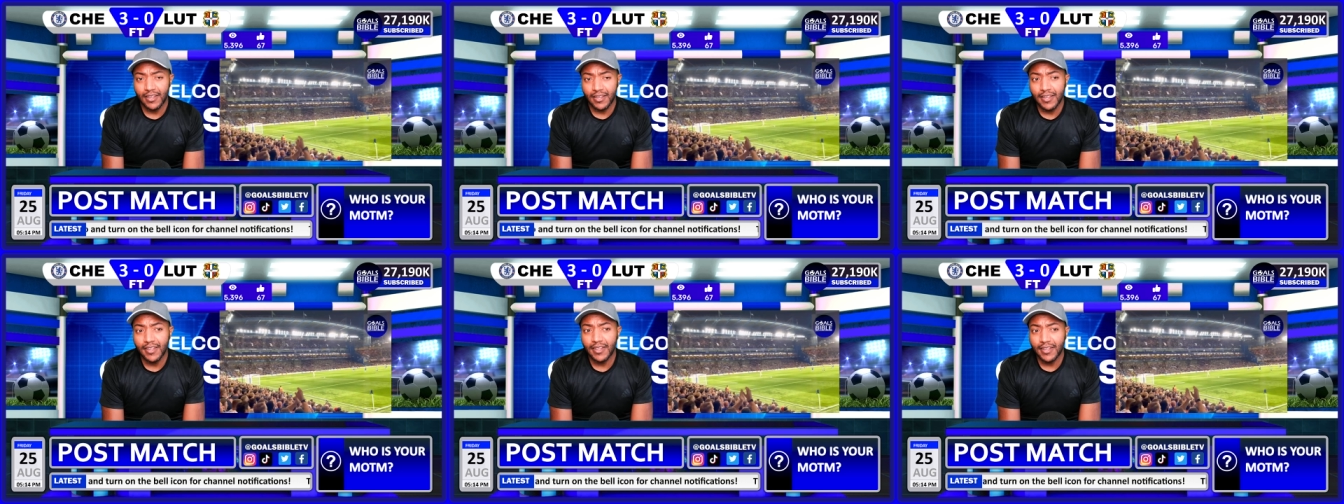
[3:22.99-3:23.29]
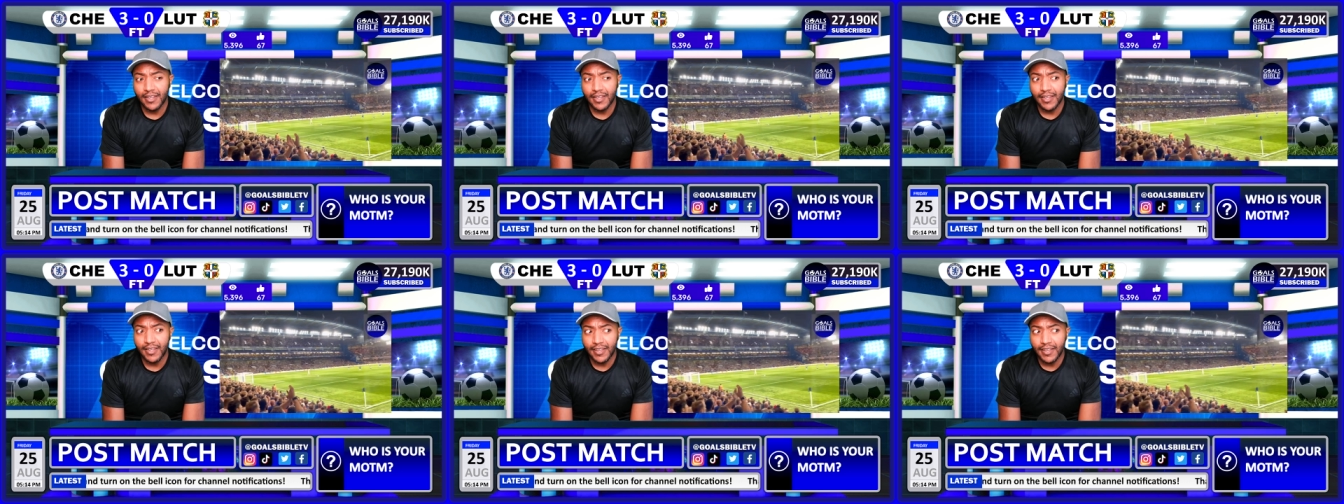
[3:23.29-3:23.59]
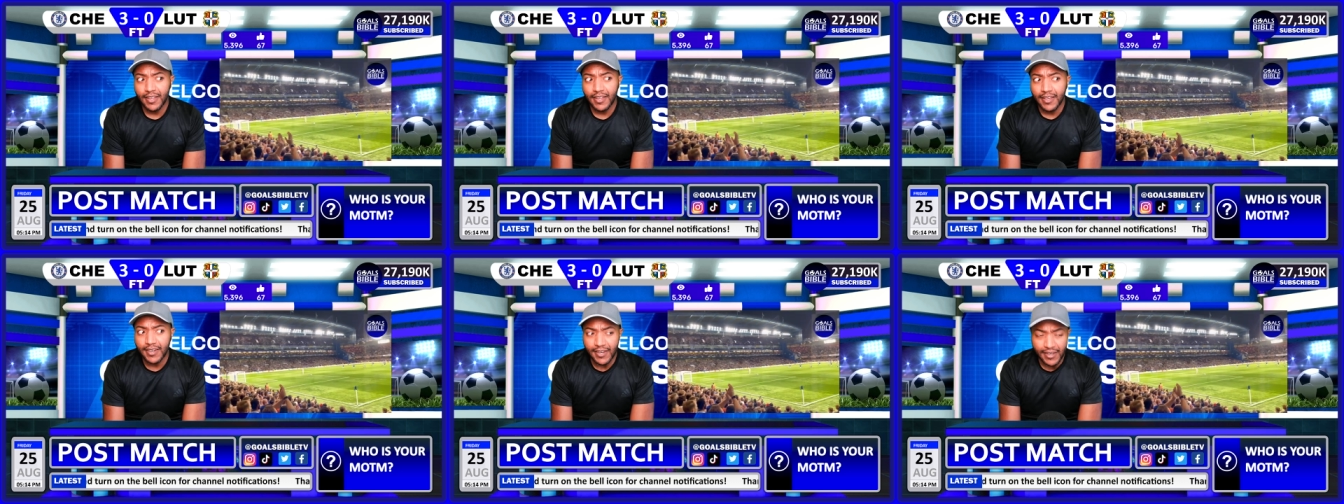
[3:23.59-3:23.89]

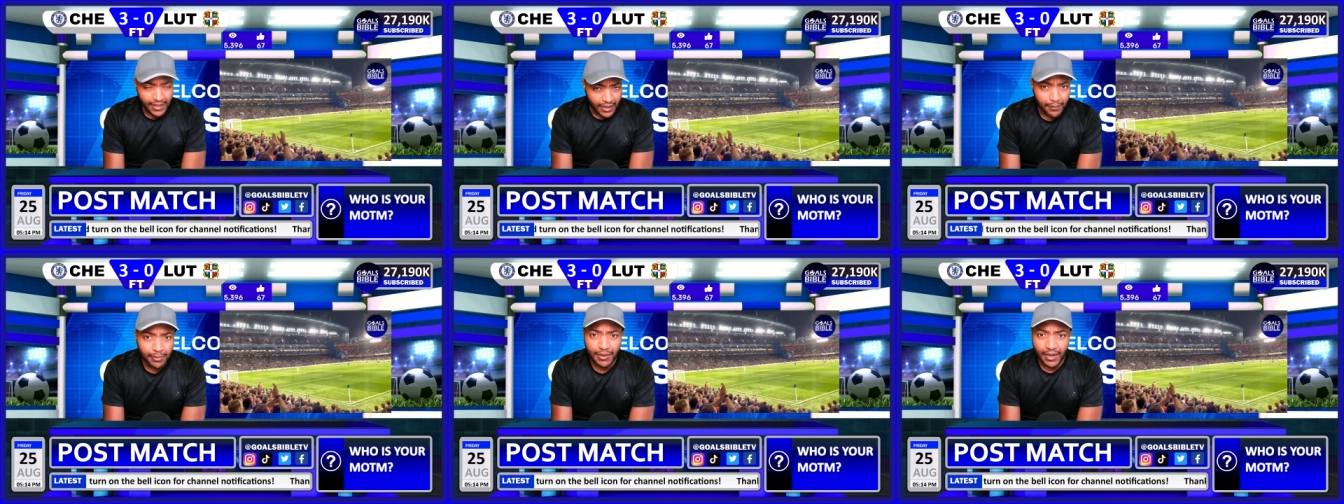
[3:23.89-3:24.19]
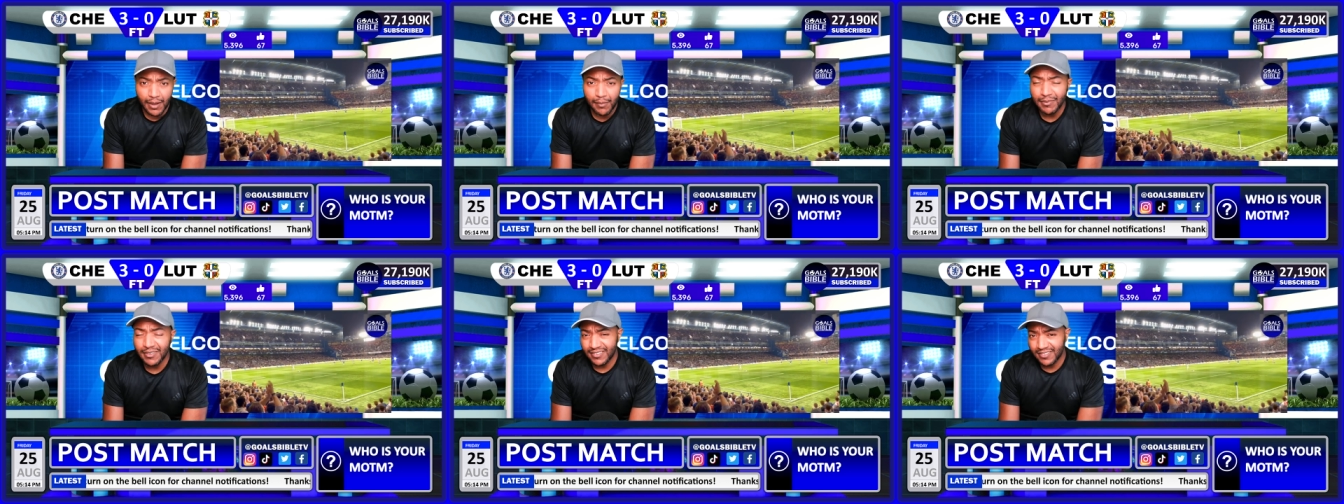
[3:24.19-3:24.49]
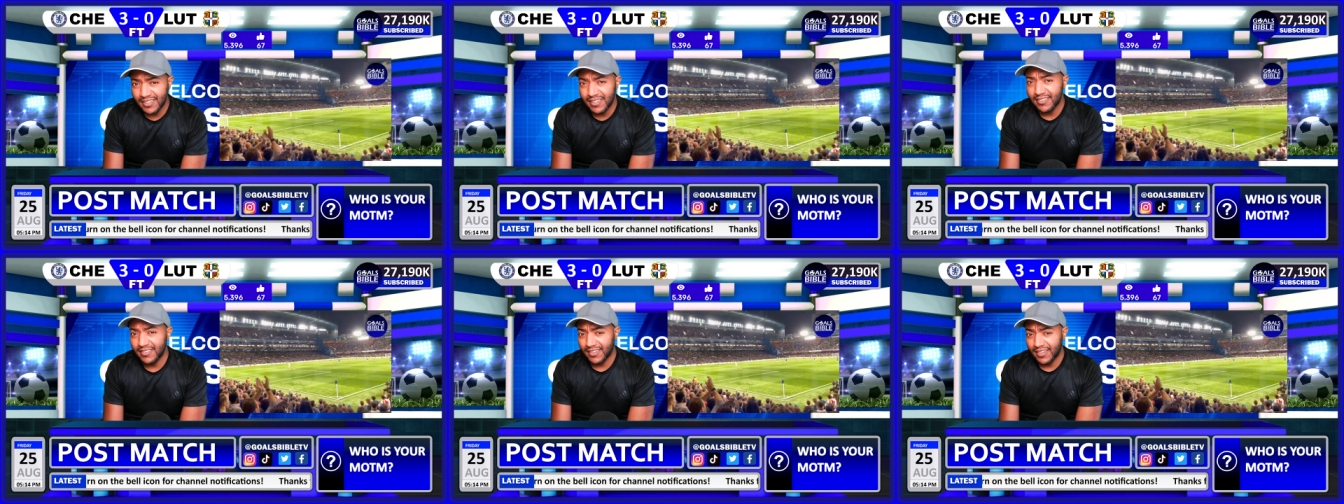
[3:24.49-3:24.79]
uh, in the upcoming
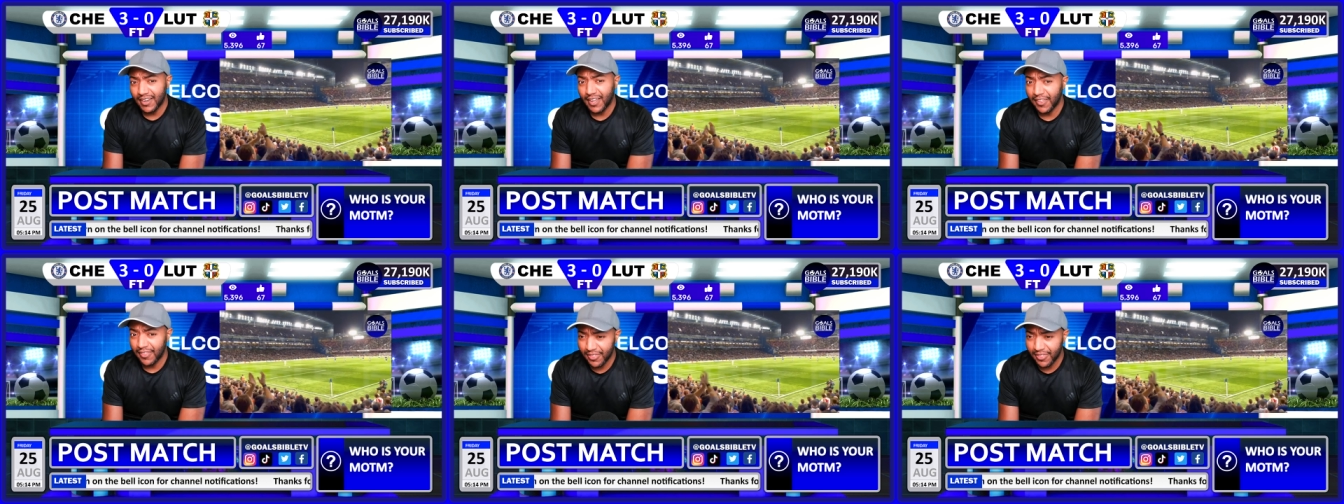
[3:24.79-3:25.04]
season.